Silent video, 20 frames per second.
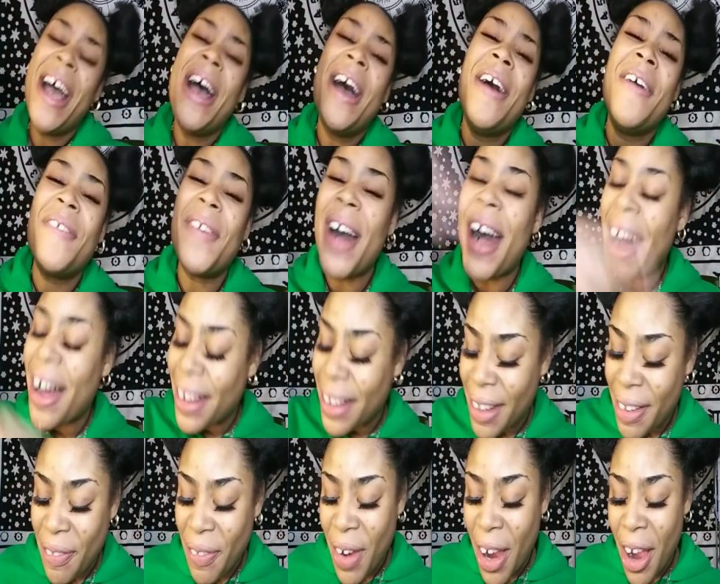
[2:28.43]

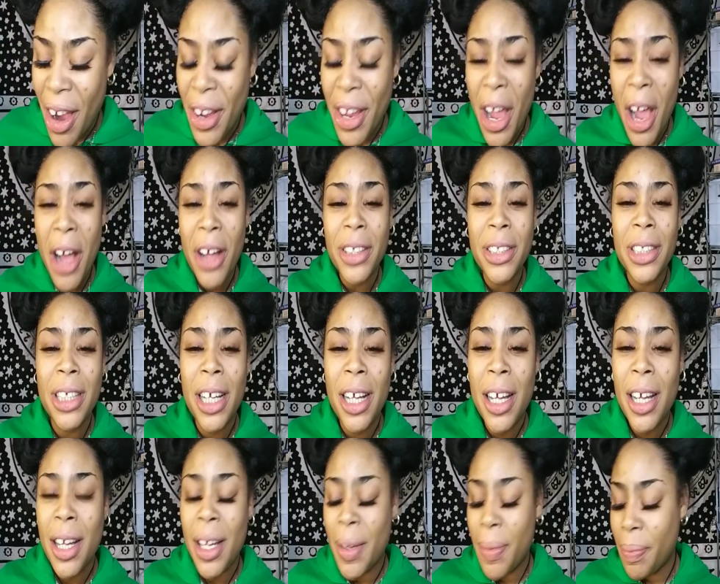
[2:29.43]
For all y'all
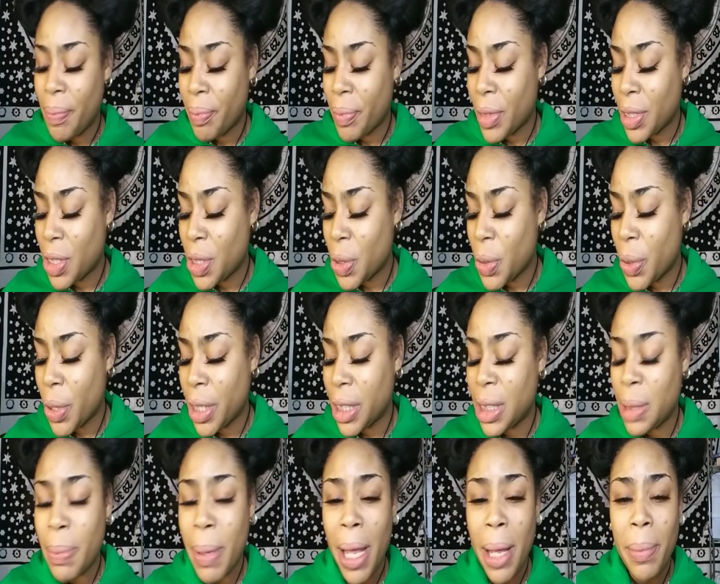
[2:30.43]
Taurus
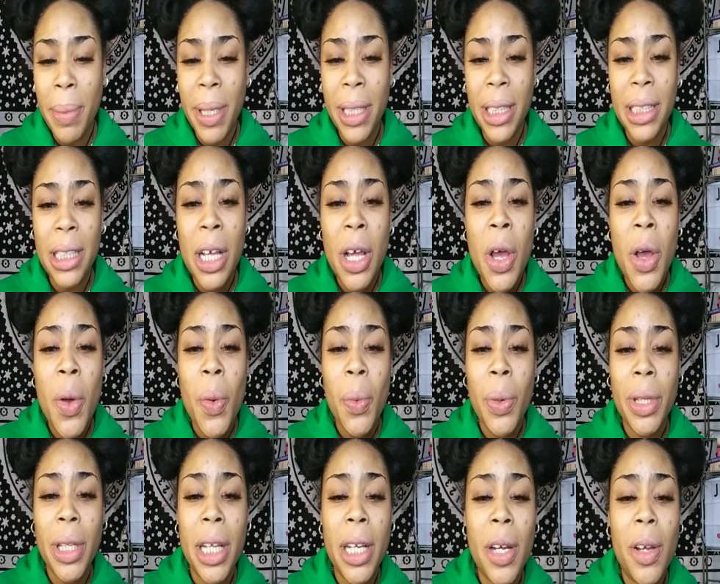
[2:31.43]
babies
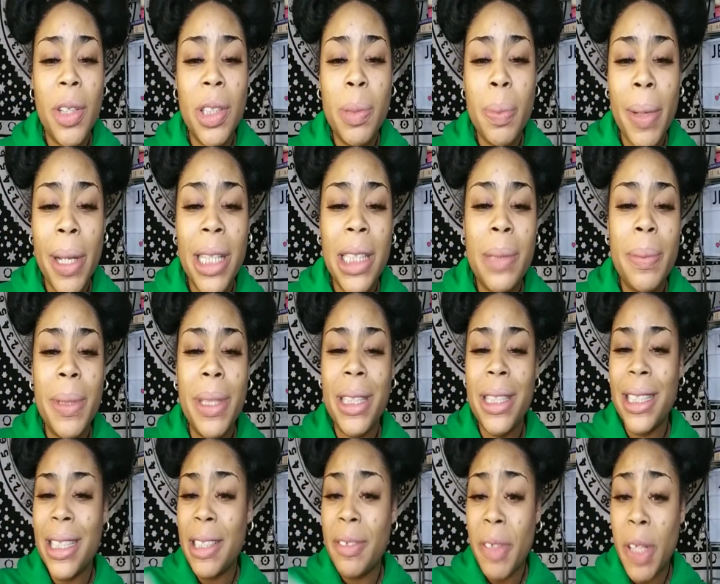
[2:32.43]
within those placements,
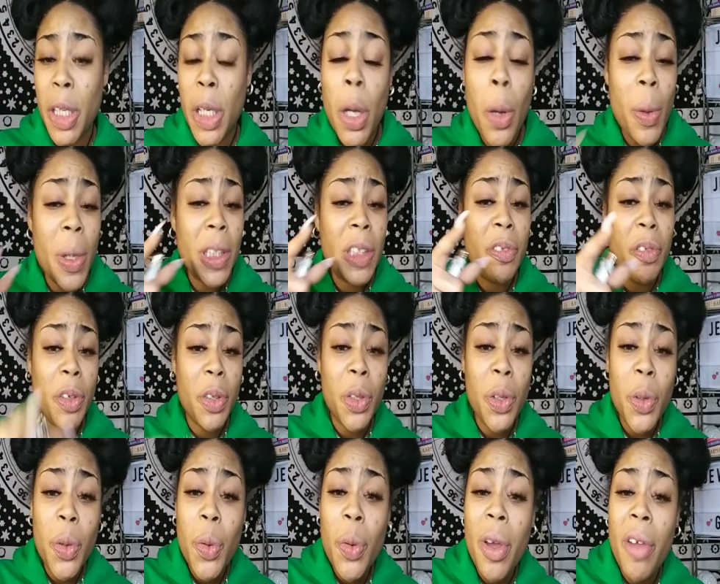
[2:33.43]
this video is for
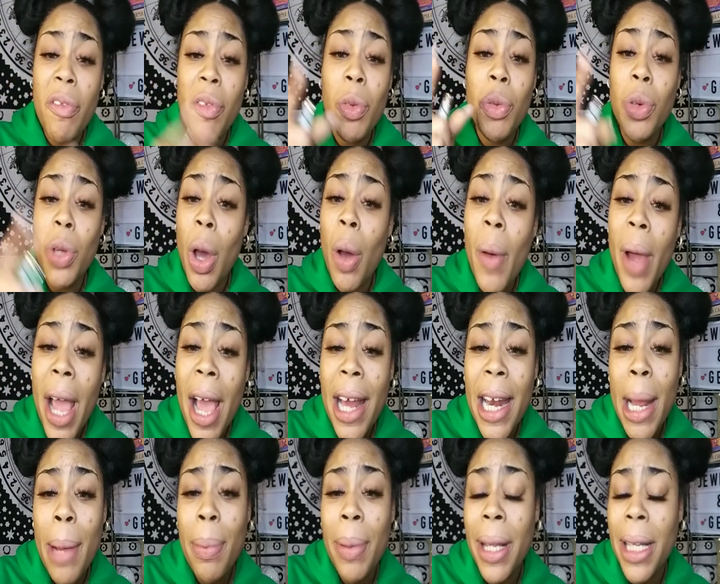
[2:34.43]
you. If you don't have
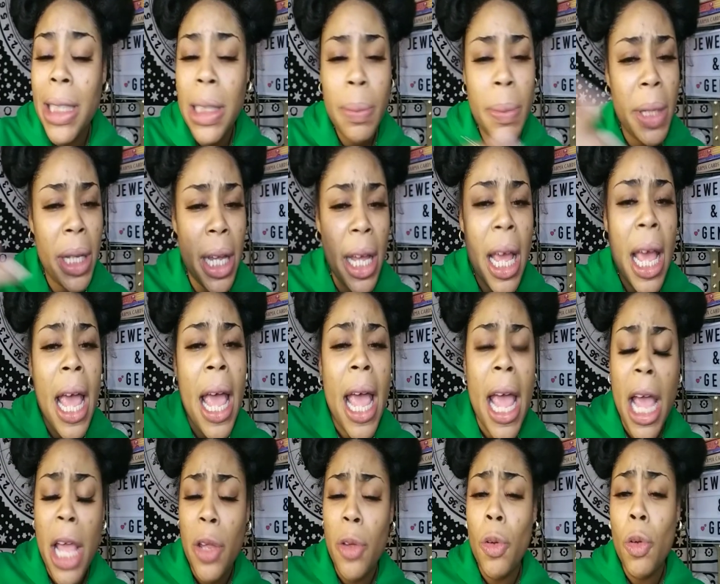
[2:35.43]
that placement
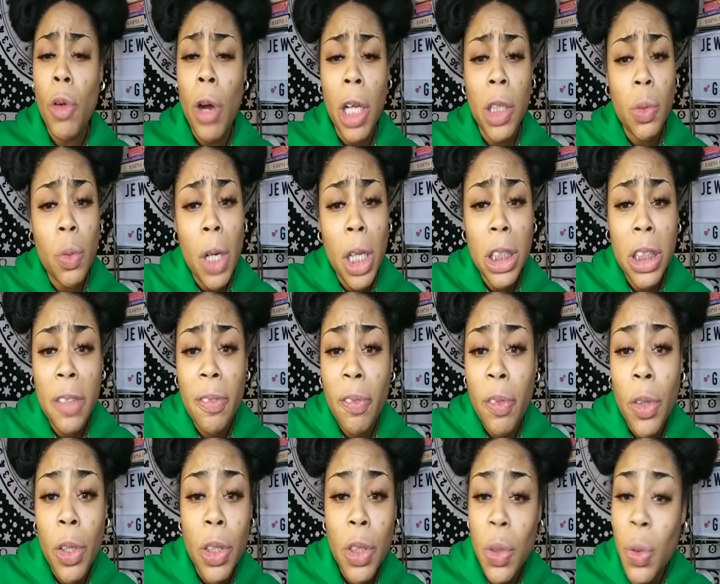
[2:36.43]
and you cross watching
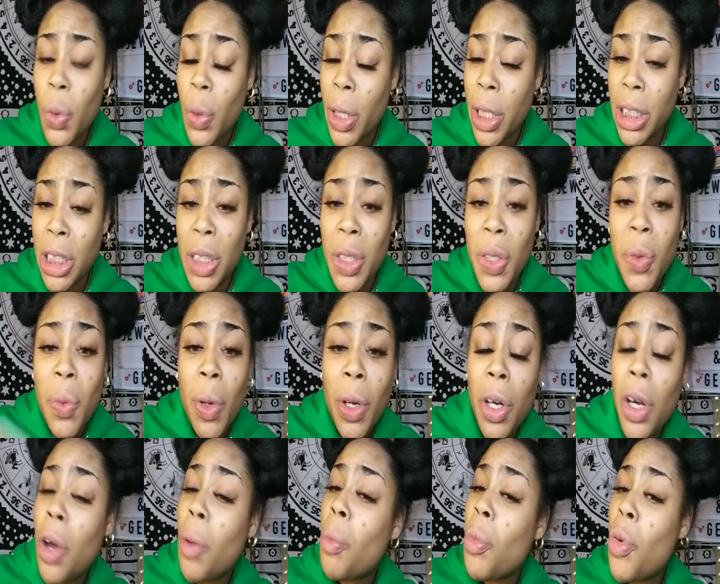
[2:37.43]
for a Taurus and you want to
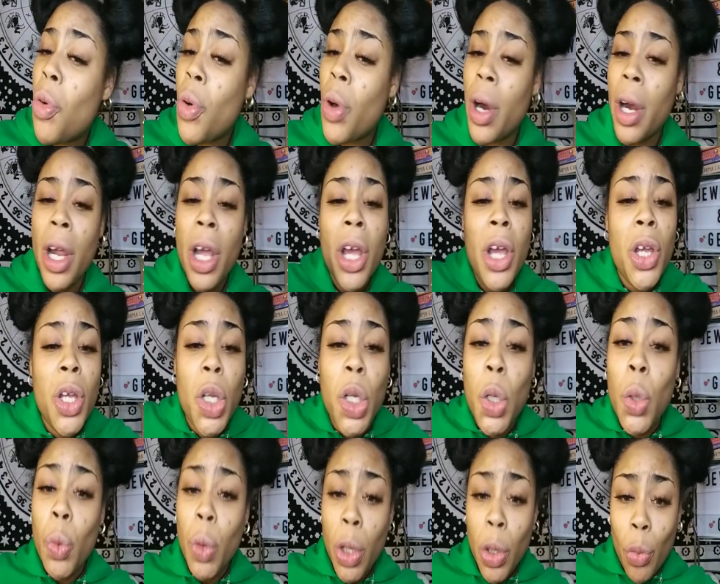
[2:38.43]
know more,
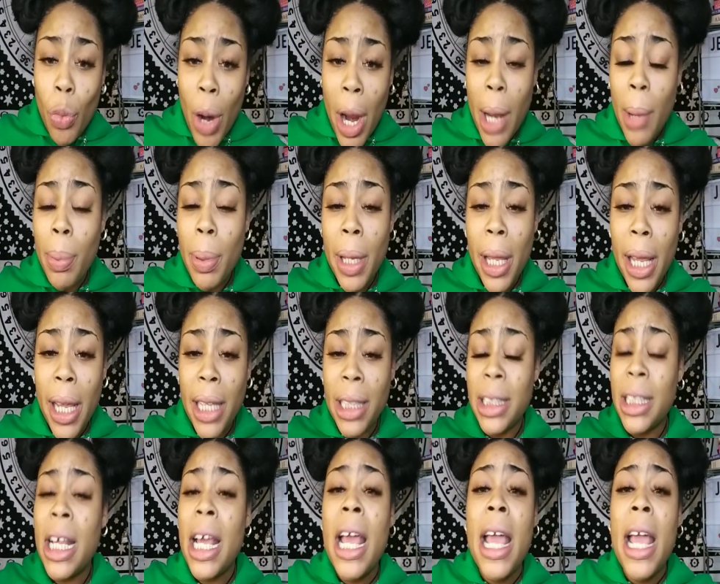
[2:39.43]
you in the right place.